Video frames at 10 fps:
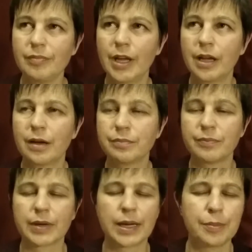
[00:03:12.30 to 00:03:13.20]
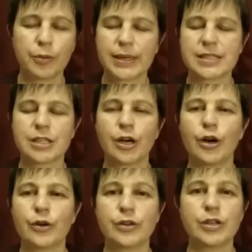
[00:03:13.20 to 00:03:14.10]
a couple of weeks
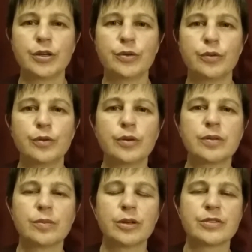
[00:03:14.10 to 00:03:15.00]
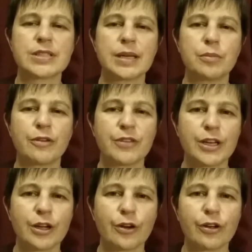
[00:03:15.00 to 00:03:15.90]
ago. You would have seen my
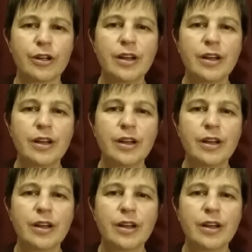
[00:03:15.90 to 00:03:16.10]
video